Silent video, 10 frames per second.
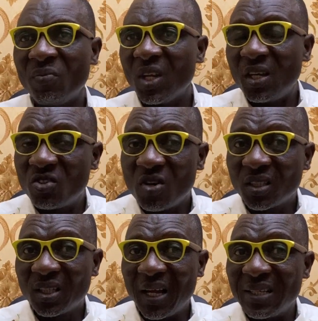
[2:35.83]
it's not
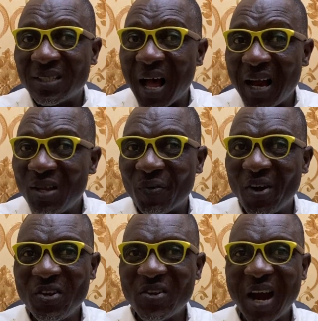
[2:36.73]
entirely for
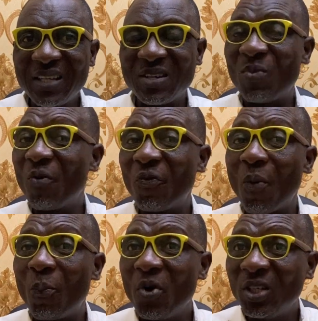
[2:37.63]
any other reason, but for
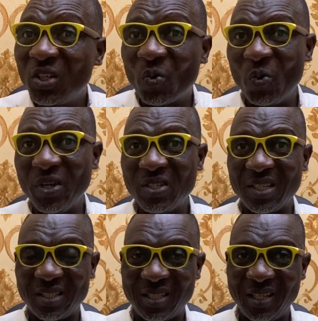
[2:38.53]
political
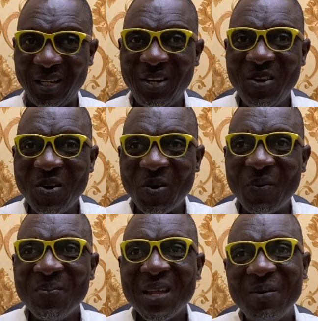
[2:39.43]
reasons, you know,
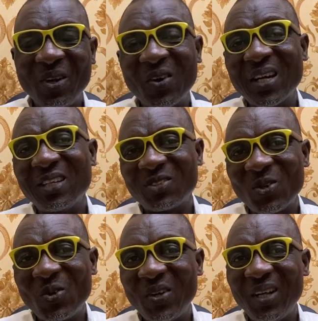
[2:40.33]
because there's
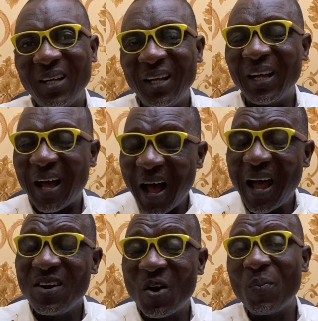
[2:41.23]
so
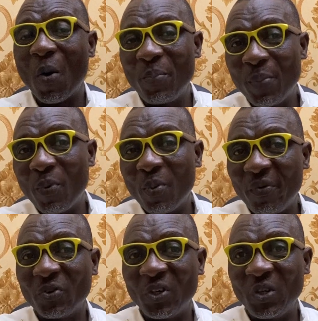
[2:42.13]
high number of people
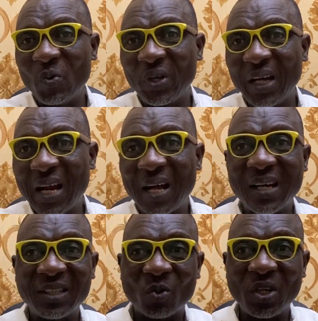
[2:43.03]
moving to the UK now.
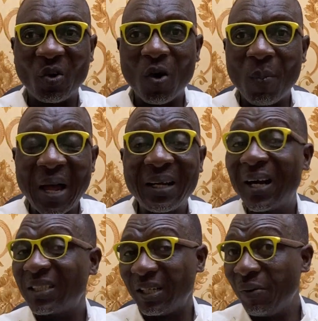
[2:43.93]
There's what they call
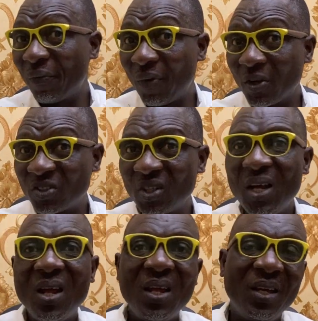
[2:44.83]
migrant influx
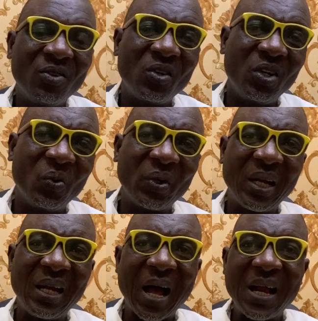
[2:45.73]
into the
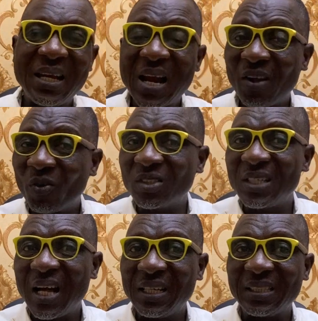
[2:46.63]
UK, and they now
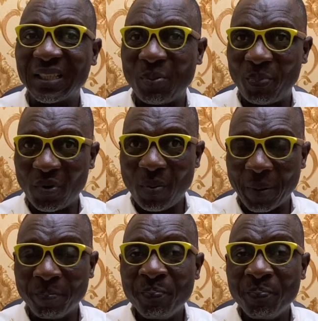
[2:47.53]
consider this as a problem.